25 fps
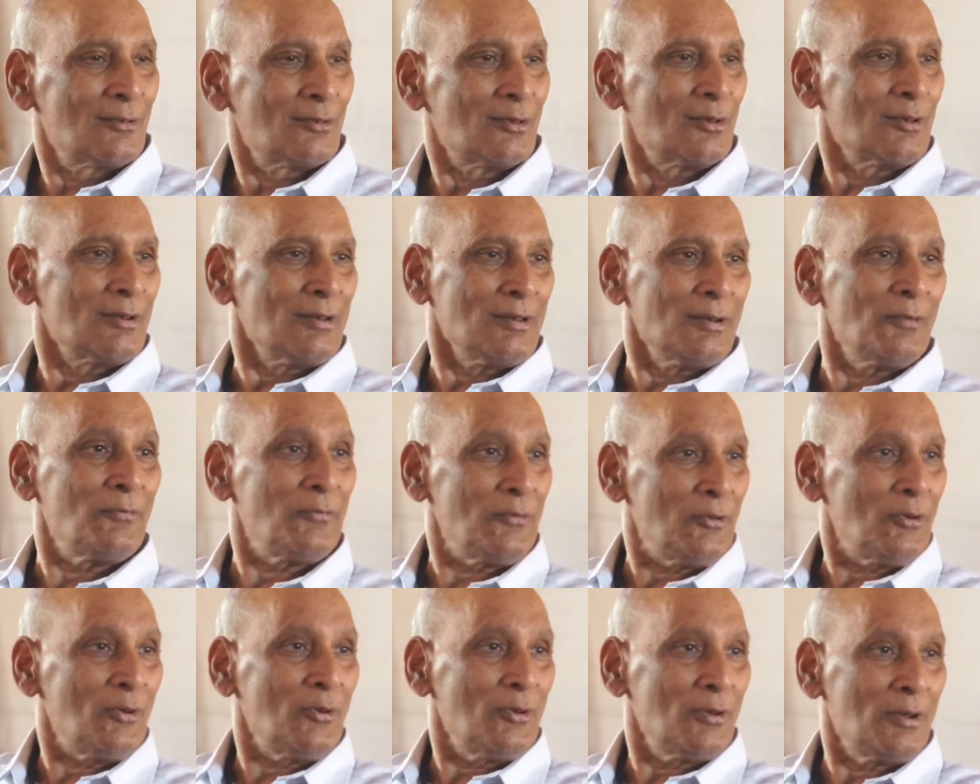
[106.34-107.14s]
So if
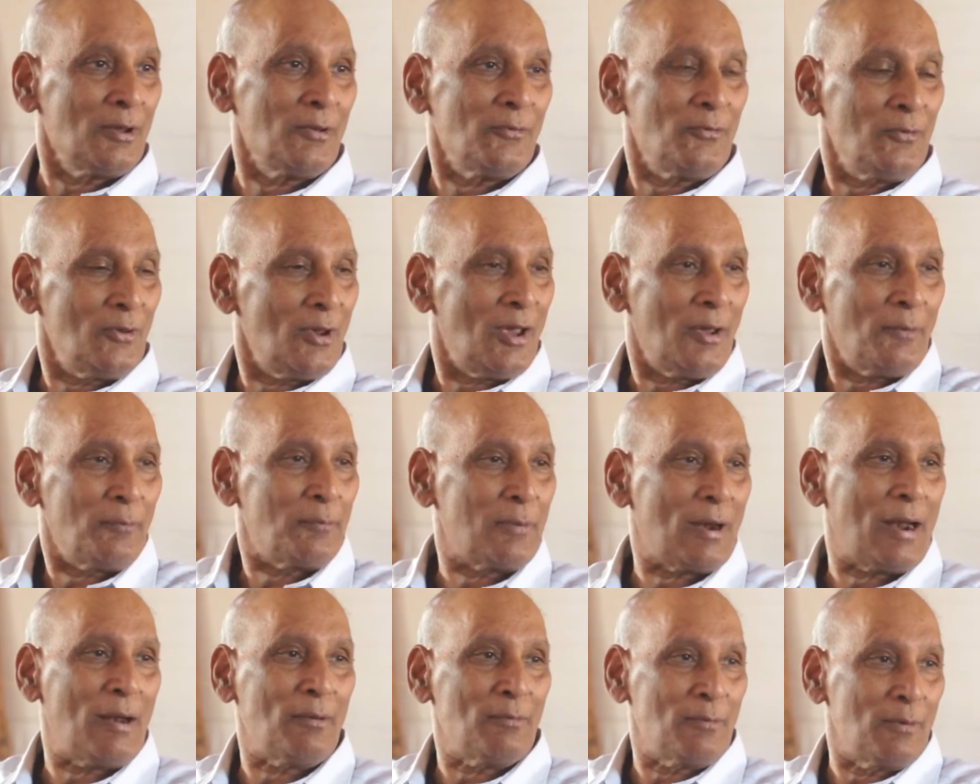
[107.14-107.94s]
you have
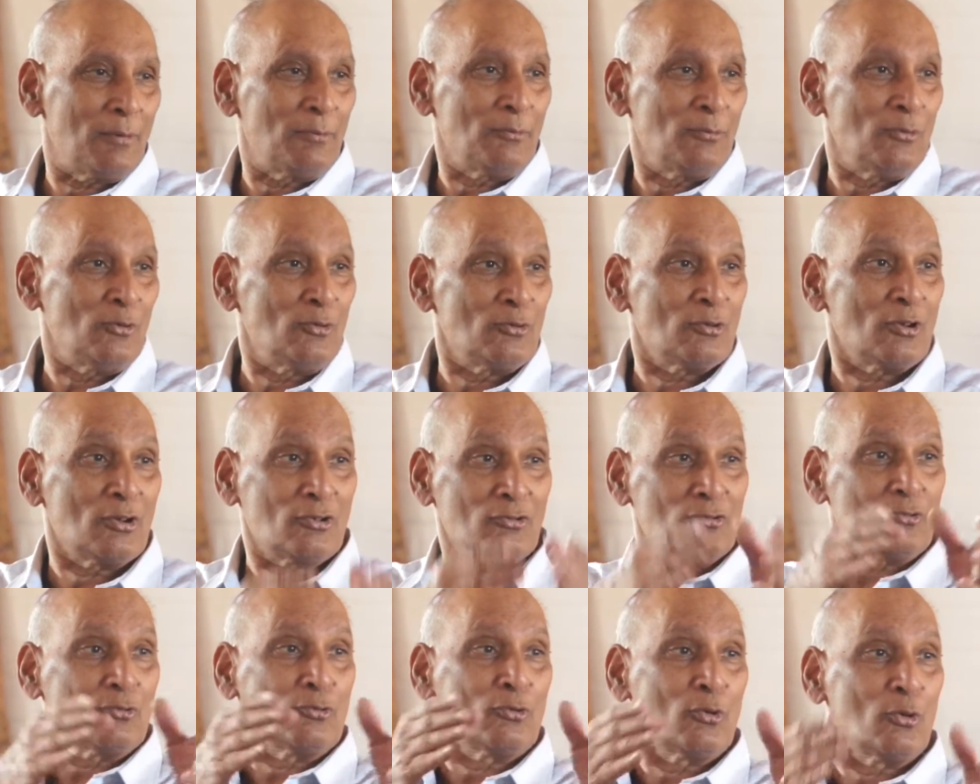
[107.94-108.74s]
problem, you
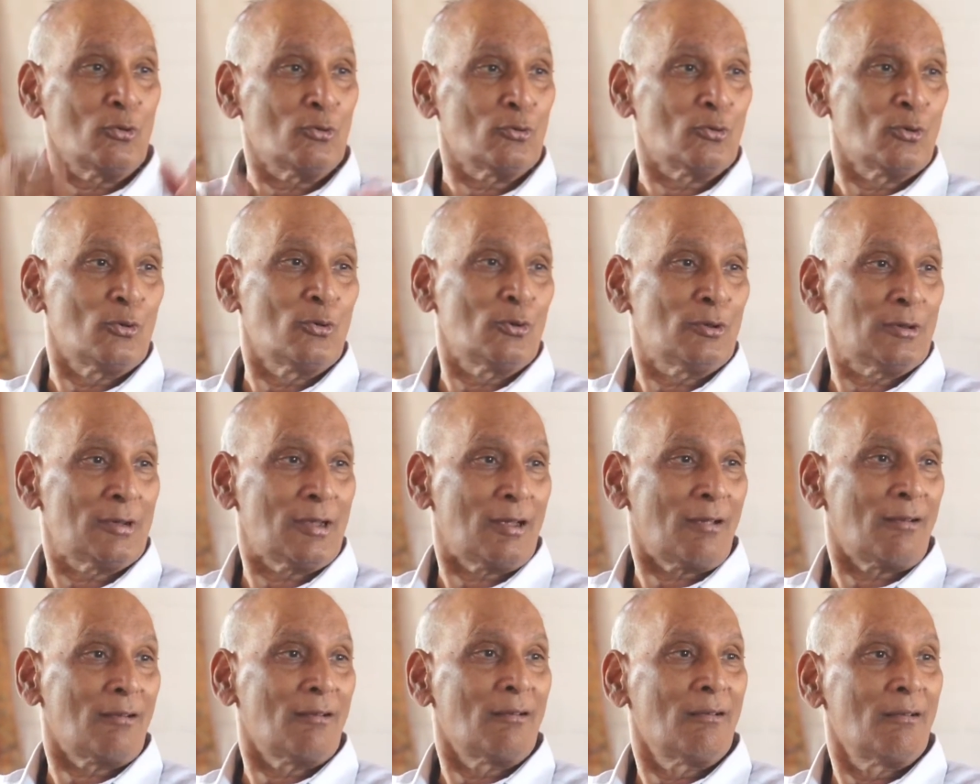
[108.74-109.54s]
just don't go
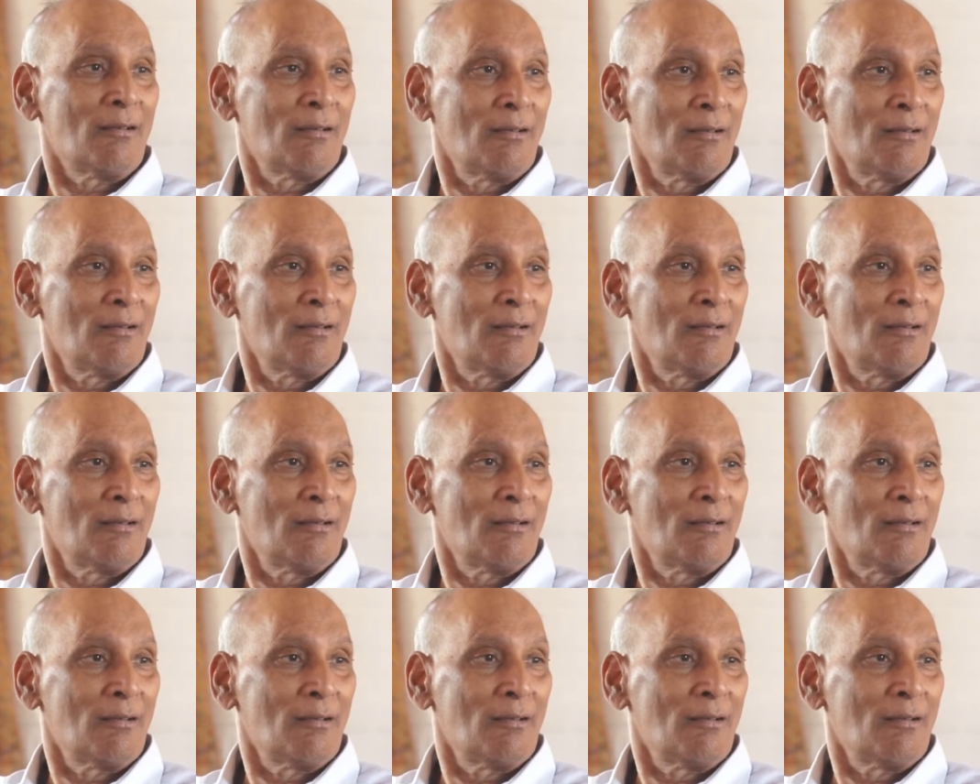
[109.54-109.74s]
there.